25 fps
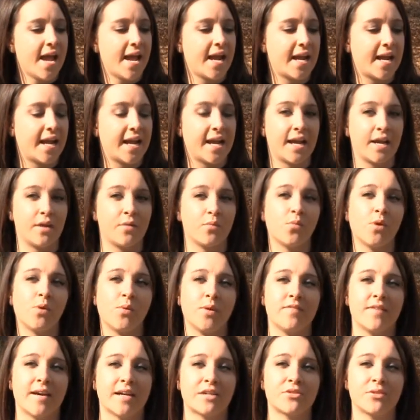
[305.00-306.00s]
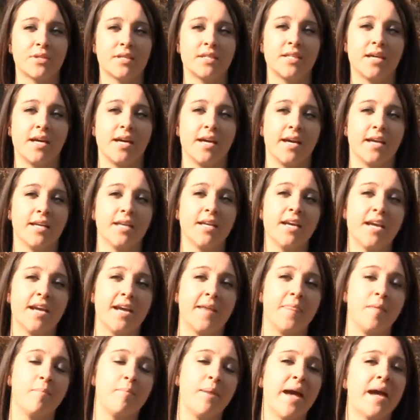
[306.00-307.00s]
and what we've actually done
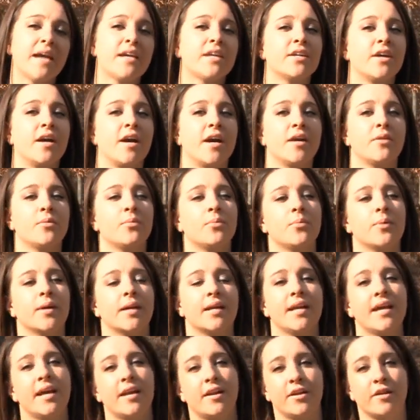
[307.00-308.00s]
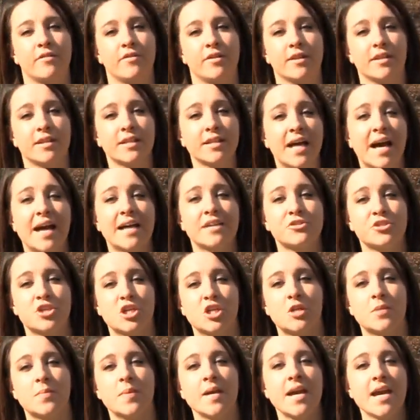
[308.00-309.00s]
in the backyard, we're going to head on over to the
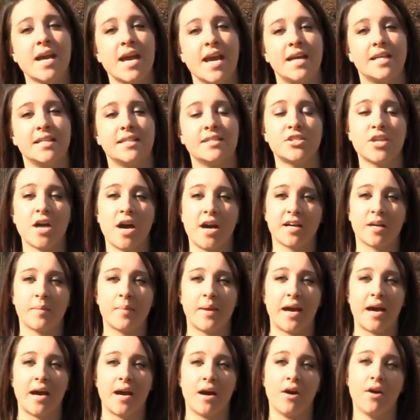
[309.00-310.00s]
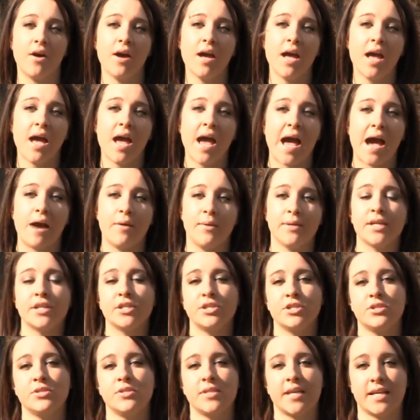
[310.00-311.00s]
classroom and talk about how we can
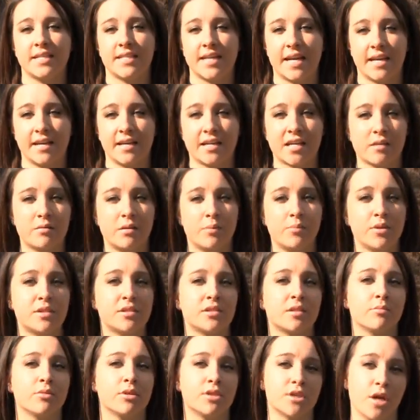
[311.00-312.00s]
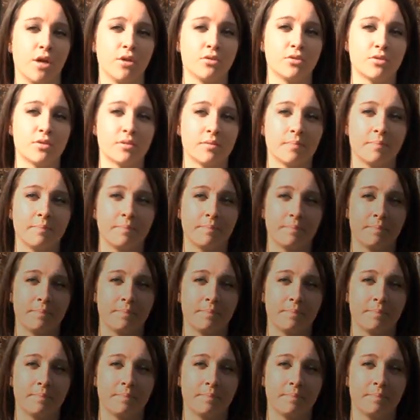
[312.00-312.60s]
use that data to come up with some results.